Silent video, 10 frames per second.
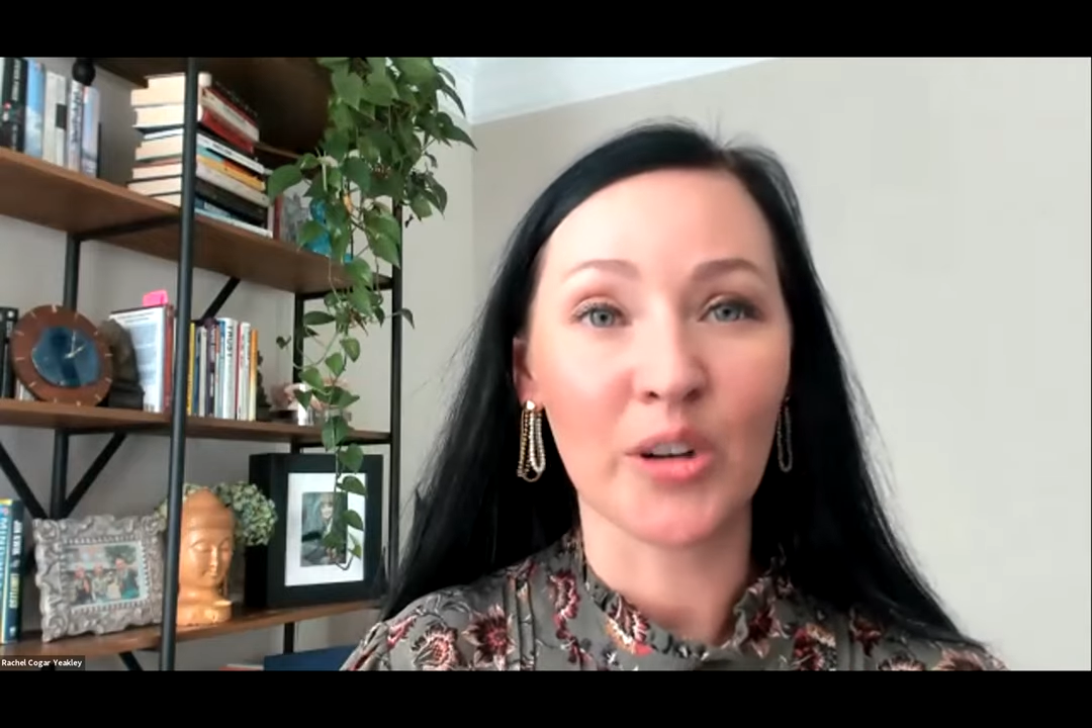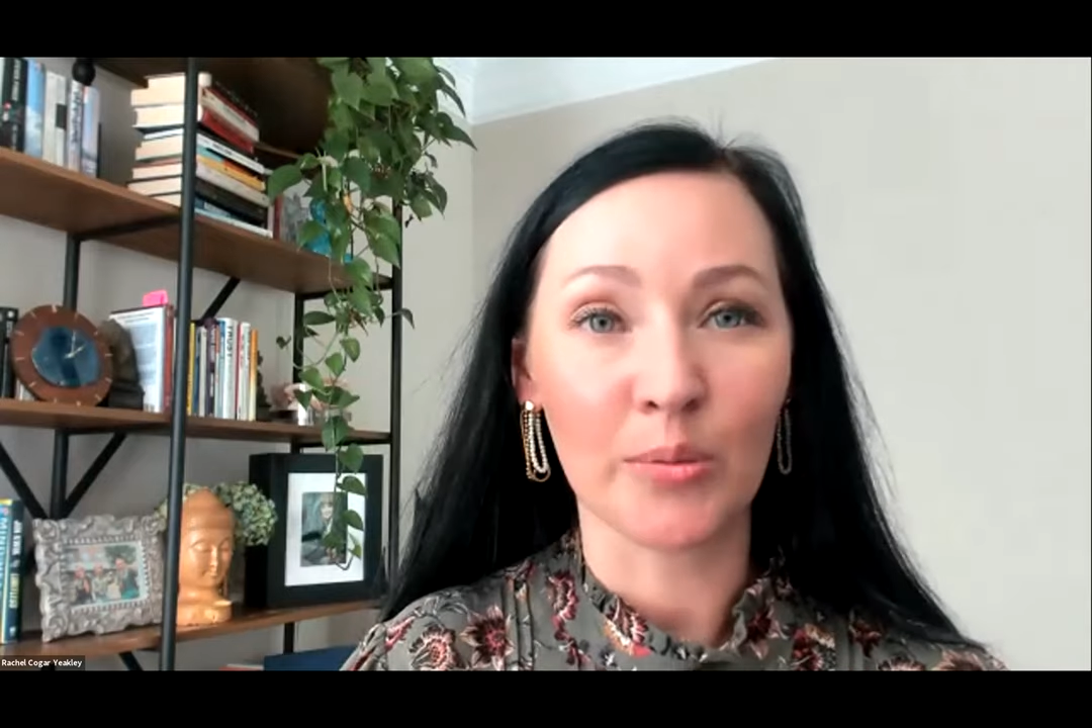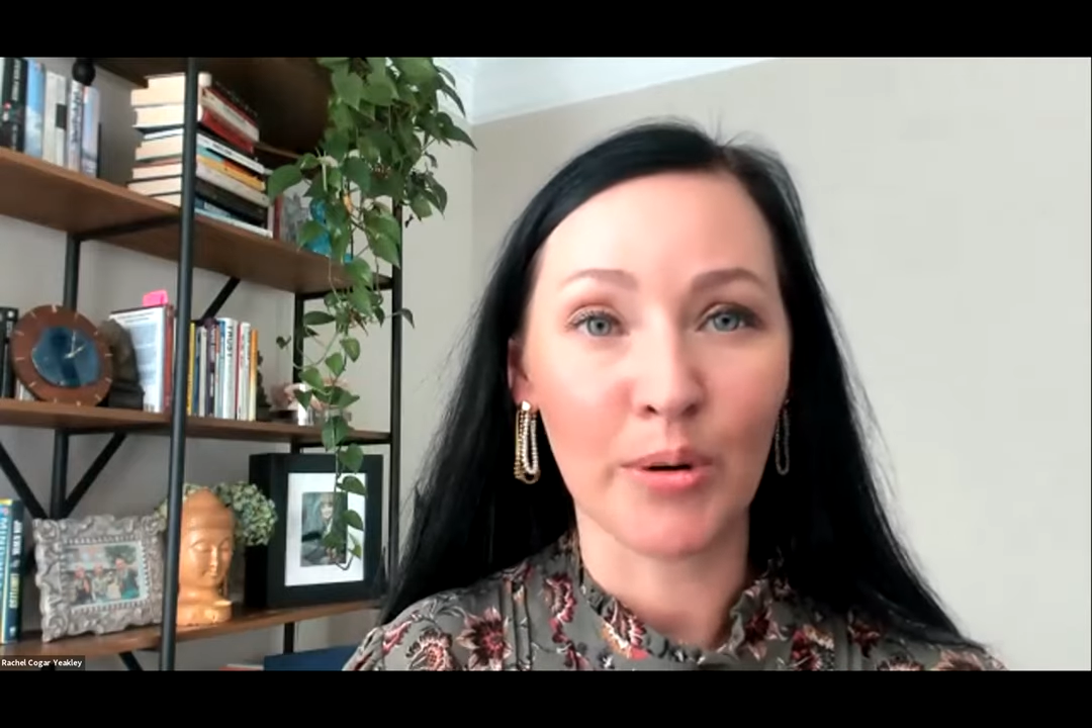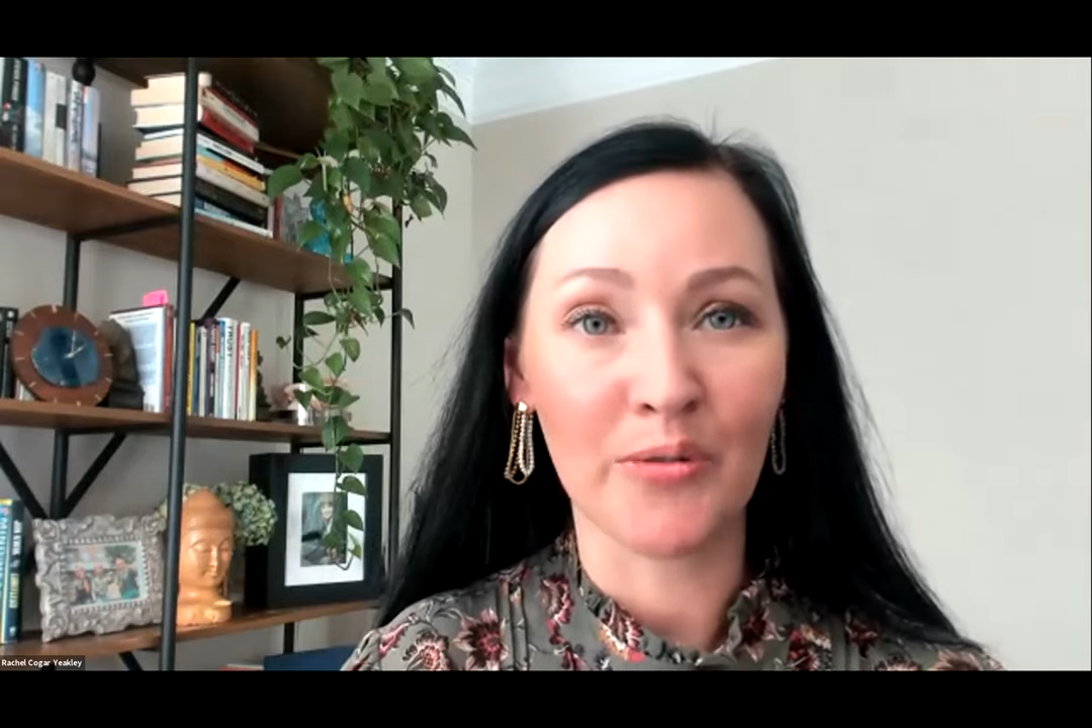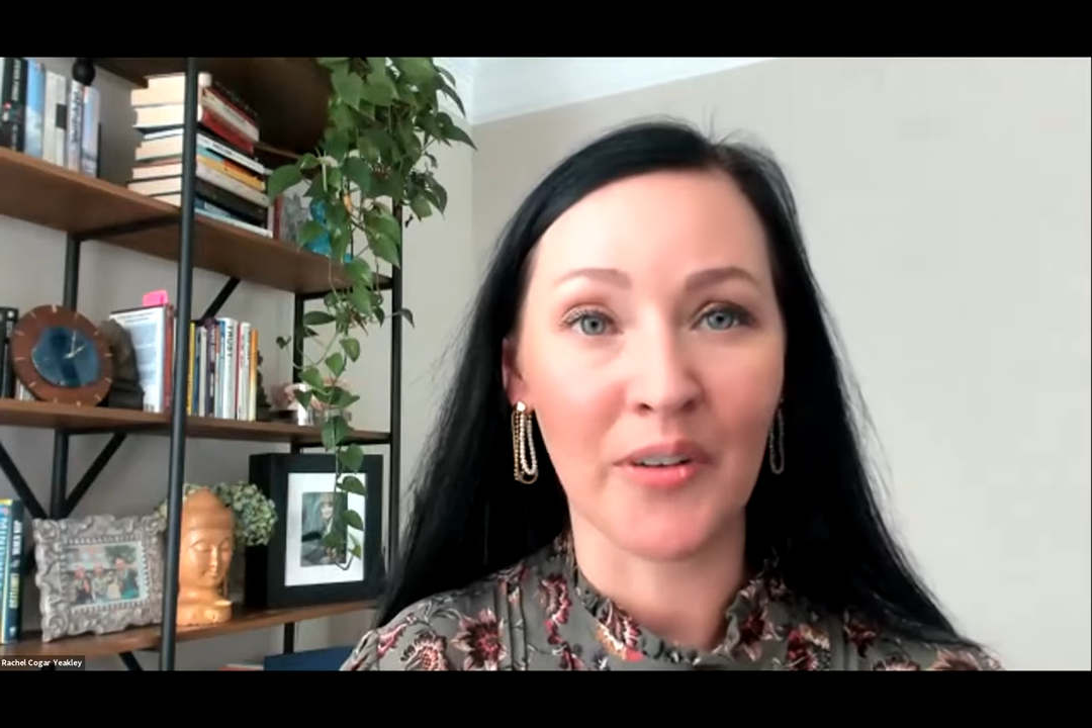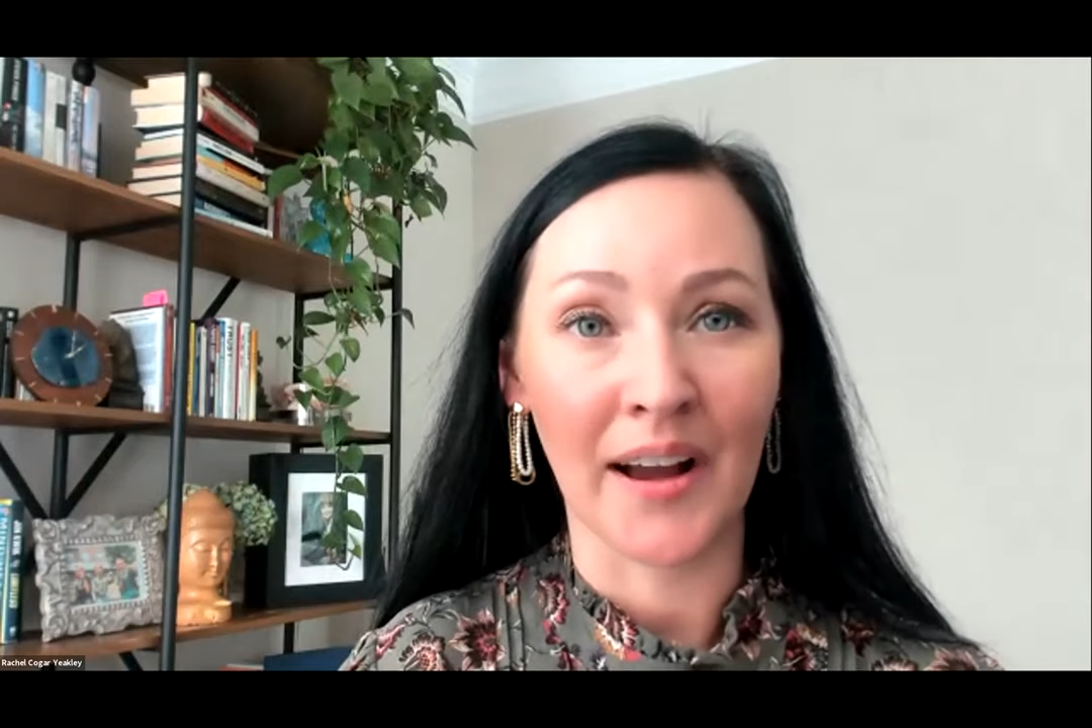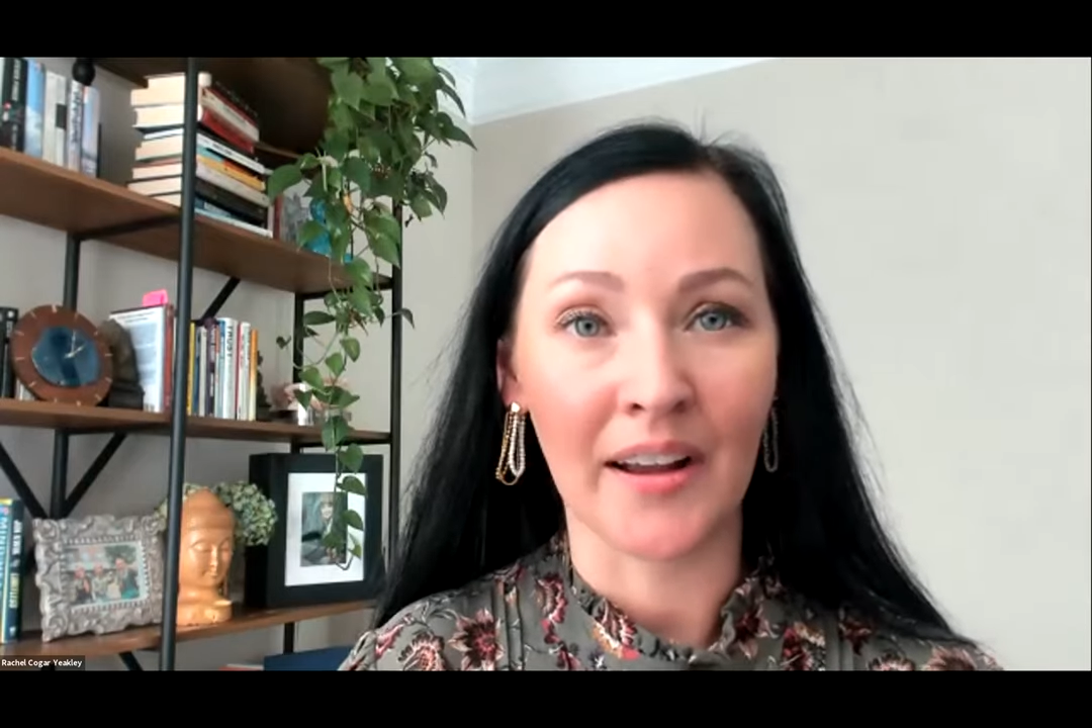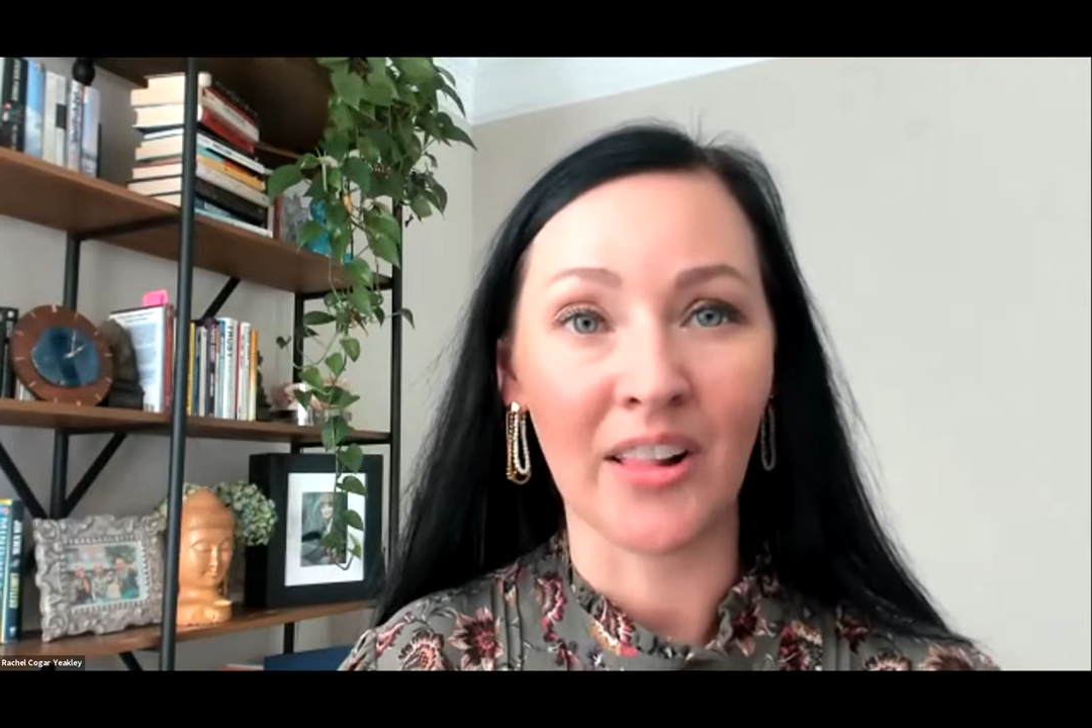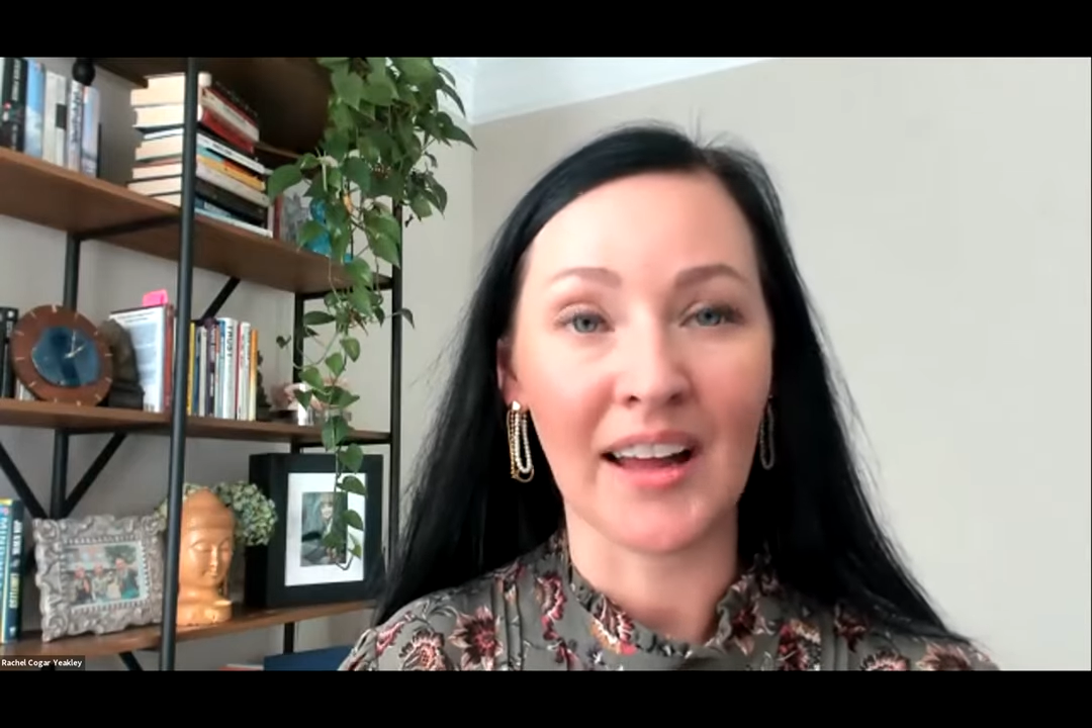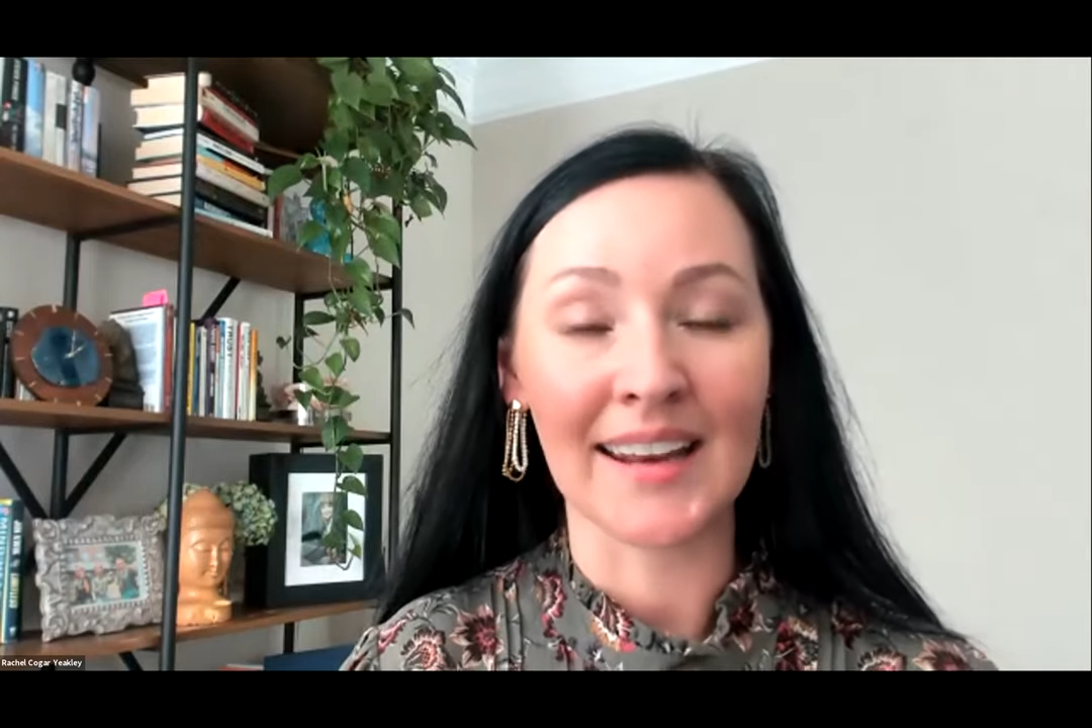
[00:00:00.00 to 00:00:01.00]
your
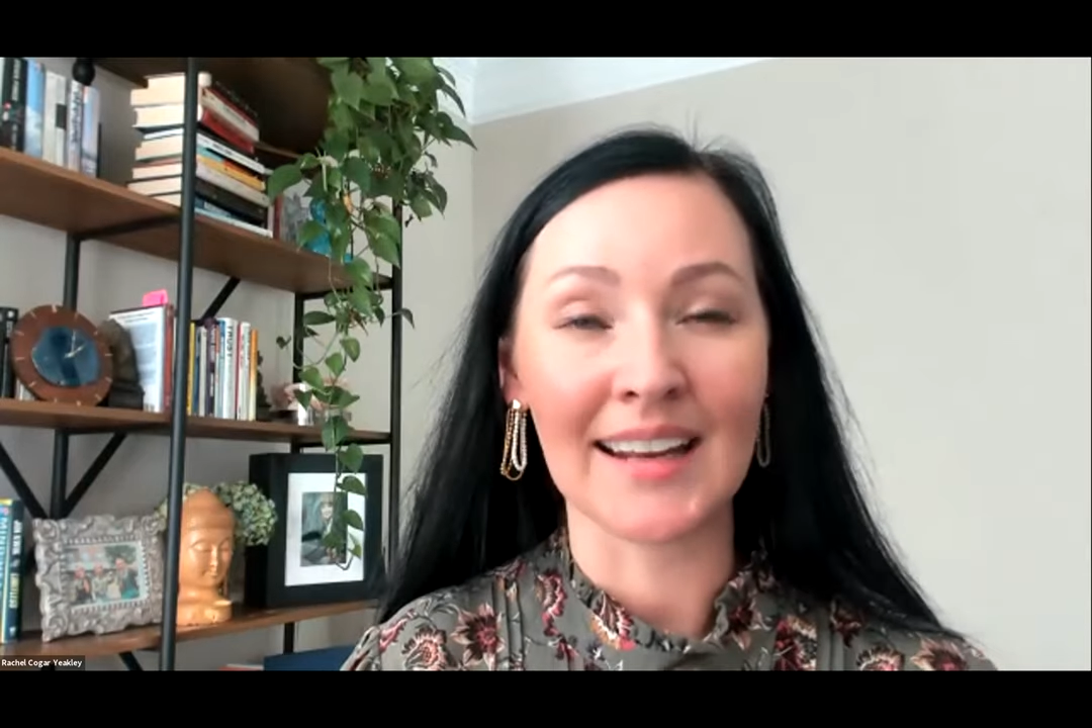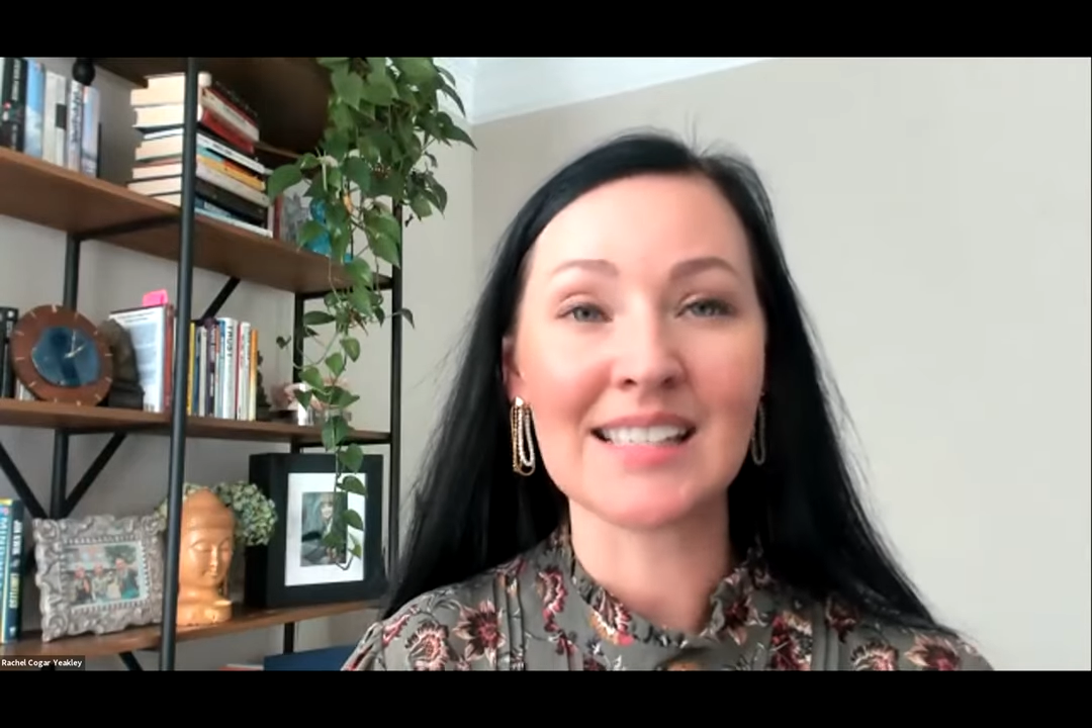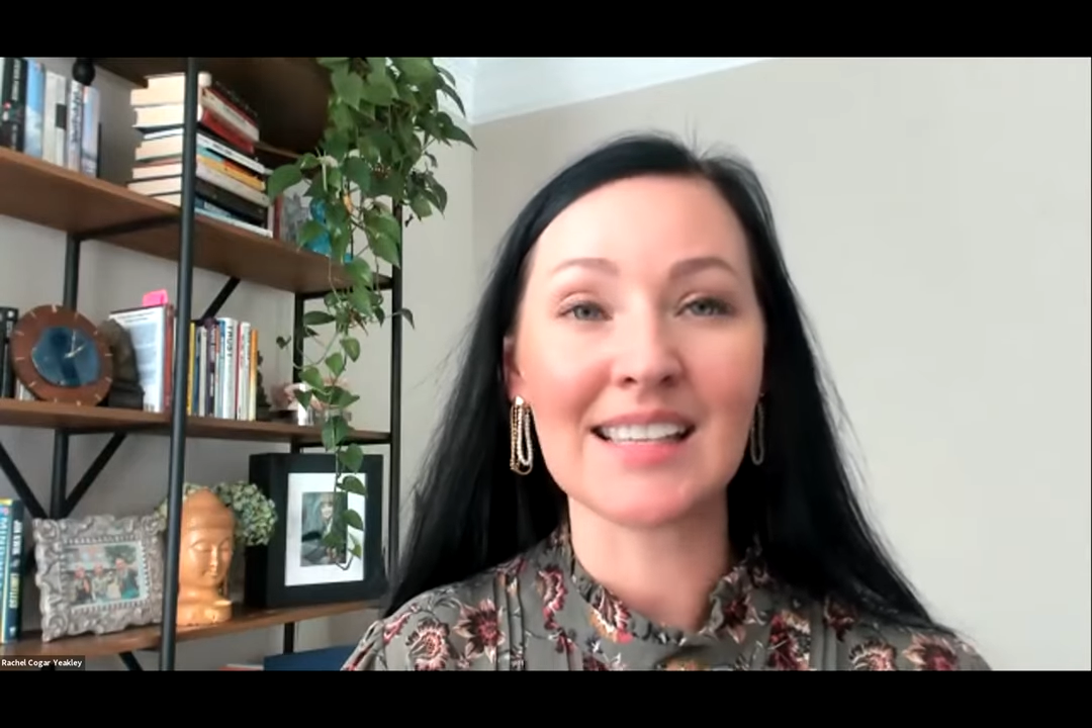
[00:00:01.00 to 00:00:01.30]
profile and I